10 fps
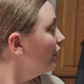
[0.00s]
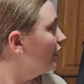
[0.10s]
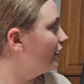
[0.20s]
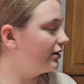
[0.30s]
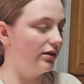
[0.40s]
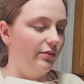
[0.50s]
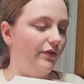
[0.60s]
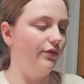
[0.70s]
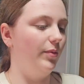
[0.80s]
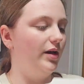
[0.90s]
it's going to be
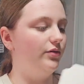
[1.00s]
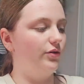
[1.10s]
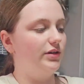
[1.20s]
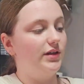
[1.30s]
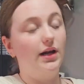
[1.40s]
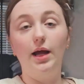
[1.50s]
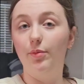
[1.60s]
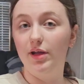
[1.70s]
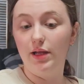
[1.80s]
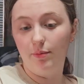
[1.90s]
for my door. It's going to have
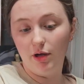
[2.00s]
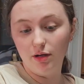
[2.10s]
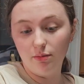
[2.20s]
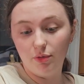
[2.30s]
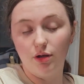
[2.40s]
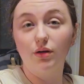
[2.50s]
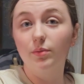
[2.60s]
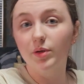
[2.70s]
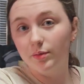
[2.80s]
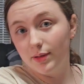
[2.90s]
my name on it, but you can
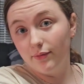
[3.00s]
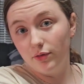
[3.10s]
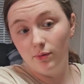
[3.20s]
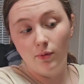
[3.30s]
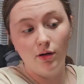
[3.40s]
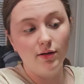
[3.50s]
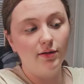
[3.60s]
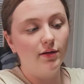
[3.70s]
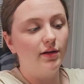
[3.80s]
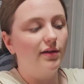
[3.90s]
put whatever you want.
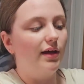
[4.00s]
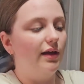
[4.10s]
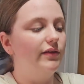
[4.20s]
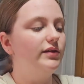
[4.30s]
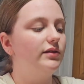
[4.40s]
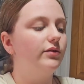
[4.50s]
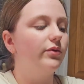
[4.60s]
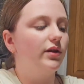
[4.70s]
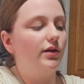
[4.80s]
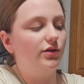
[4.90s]
And this isn't
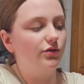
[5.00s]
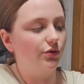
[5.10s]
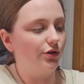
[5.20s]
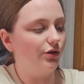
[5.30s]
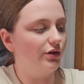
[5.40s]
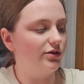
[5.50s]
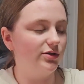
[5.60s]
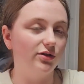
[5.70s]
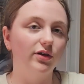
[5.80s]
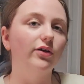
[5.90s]
really a tutorial, it's just
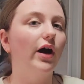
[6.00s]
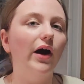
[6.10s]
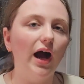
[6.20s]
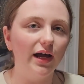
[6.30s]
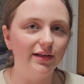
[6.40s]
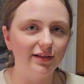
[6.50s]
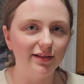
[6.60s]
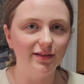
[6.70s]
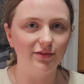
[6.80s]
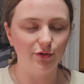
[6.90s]
showing you how I did
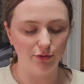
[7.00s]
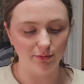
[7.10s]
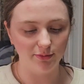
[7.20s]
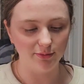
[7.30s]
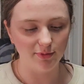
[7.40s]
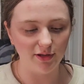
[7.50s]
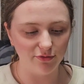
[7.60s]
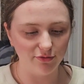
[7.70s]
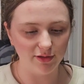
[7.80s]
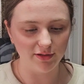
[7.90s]
it, so
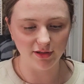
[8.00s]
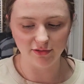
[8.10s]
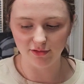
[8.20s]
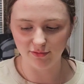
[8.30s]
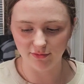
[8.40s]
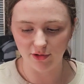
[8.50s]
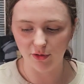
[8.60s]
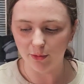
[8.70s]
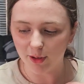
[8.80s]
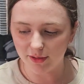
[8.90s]
if it doesn't go
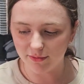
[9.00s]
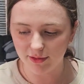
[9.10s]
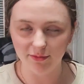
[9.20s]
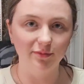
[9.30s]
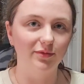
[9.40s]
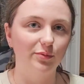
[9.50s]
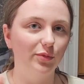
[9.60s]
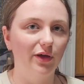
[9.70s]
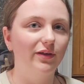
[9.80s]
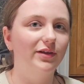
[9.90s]
right, then
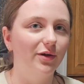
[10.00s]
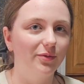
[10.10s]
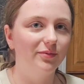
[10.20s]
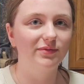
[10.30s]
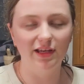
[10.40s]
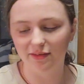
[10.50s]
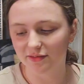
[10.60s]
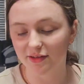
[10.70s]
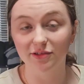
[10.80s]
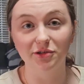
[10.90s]
probably don't take this
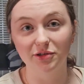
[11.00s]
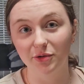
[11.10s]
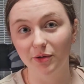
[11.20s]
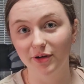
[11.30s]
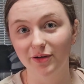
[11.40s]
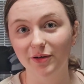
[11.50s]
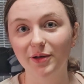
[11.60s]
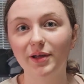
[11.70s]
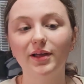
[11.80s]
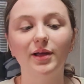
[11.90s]
as a tutorial.
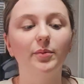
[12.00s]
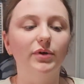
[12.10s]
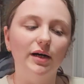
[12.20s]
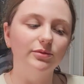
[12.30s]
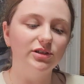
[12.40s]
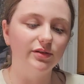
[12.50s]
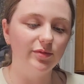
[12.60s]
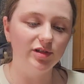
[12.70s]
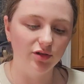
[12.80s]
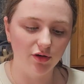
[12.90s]
But I'm just going to be
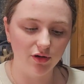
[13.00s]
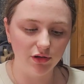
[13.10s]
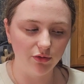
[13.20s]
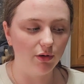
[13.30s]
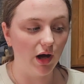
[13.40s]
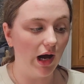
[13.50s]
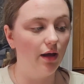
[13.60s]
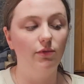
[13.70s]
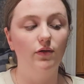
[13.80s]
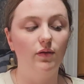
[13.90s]
showing you what I'm
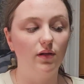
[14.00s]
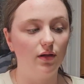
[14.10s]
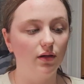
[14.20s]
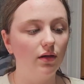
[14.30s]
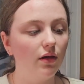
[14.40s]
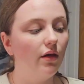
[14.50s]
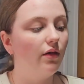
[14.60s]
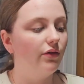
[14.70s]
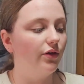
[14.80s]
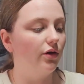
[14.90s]
using.
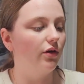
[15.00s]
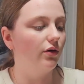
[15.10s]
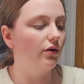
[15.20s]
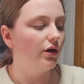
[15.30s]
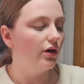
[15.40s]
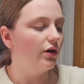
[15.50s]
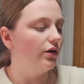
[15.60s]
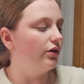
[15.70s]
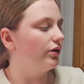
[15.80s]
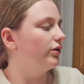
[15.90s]
So
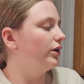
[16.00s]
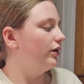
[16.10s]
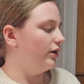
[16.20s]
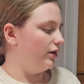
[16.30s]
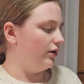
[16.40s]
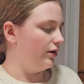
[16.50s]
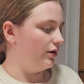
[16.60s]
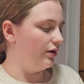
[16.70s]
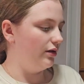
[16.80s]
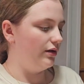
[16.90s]
you're gonna
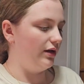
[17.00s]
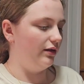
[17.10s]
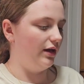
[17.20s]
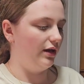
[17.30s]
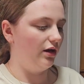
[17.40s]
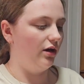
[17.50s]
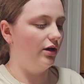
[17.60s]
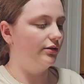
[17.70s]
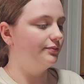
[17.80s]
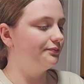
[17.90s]
need like
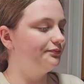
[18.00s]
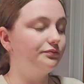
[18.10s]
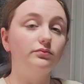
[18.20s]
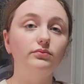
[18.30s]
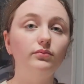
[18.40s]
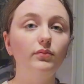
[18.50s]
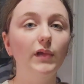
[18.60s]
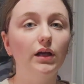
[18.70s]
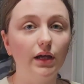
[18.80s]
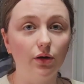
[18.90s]
a
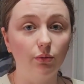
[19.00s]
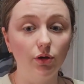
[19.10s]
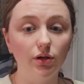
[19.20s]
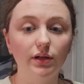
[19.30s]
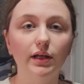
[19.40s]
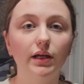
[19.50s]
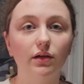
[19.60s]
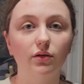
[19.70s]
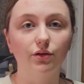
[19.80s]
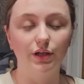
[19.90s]
wood thing
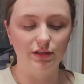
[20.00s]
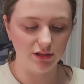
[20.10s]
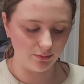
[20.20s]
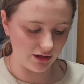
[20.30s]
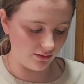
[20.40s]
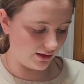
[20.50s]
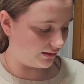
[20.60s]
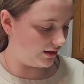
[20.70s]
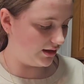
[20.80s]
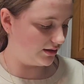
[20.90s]
or like something like
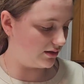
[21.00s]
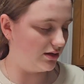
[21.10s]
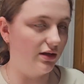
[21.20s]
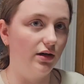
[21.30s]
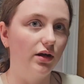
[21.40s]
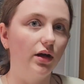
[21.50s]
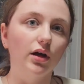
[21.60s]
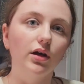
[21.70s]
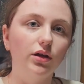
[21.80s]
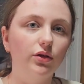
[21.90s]
this to
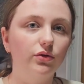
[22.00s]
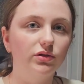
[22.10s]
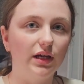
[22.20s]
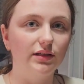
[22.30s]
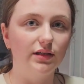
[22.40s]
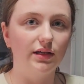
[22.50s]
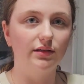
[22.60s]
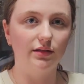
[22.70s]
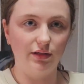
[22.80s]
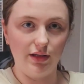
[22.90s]
use as
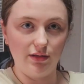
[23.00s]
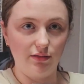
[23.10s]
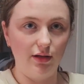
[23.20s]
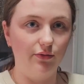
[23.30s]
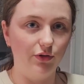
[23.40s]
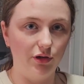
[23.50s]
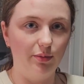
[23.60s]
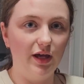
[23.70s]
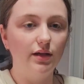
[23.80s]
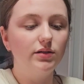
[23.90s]
like the thing for the
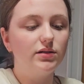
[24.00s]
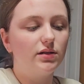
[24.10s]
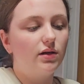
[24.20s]
base.